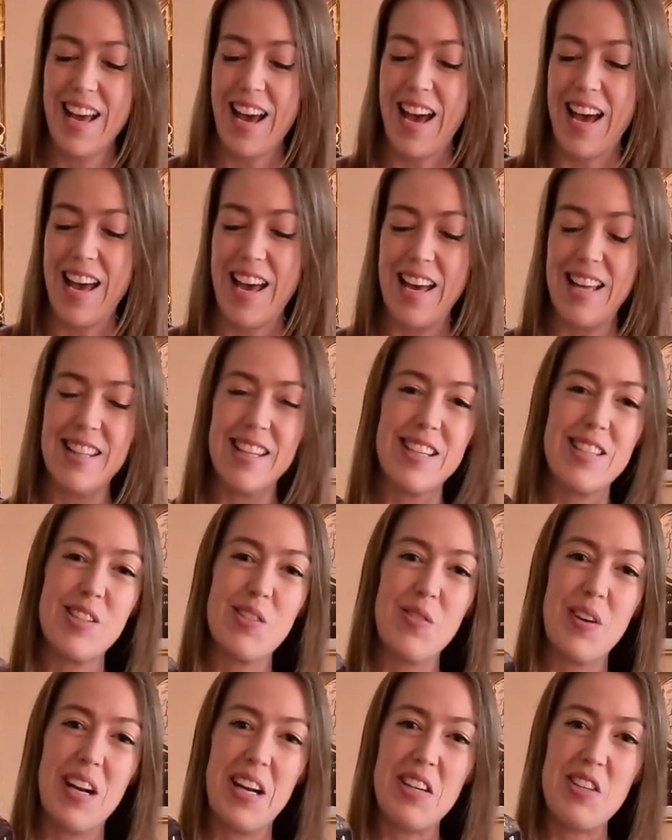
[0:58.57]
And this
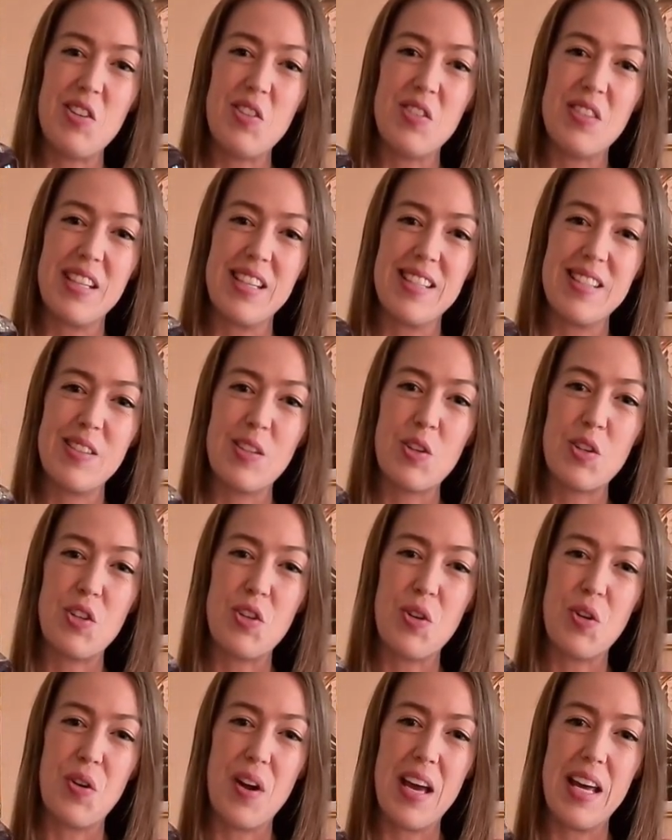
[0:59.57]
is when I use this
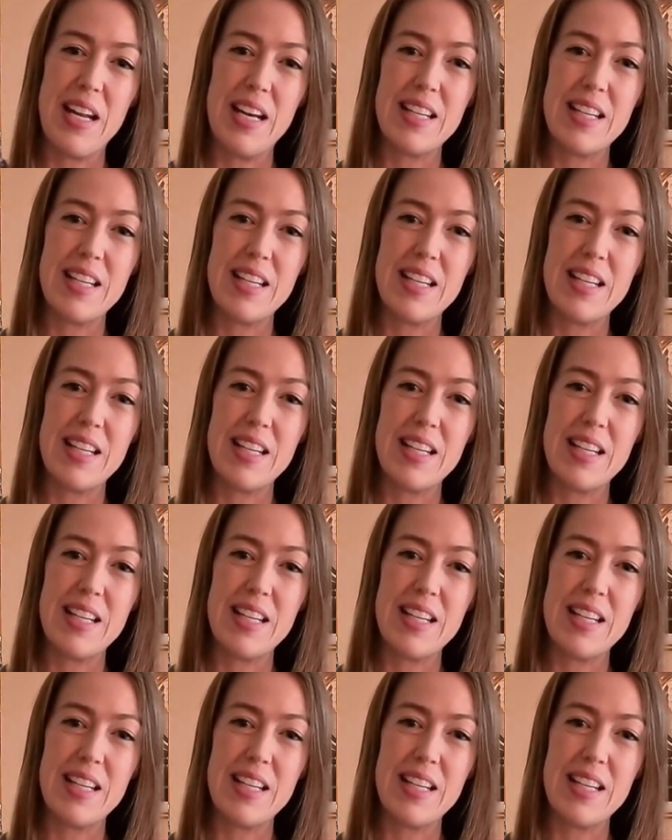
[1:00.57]
liqueur in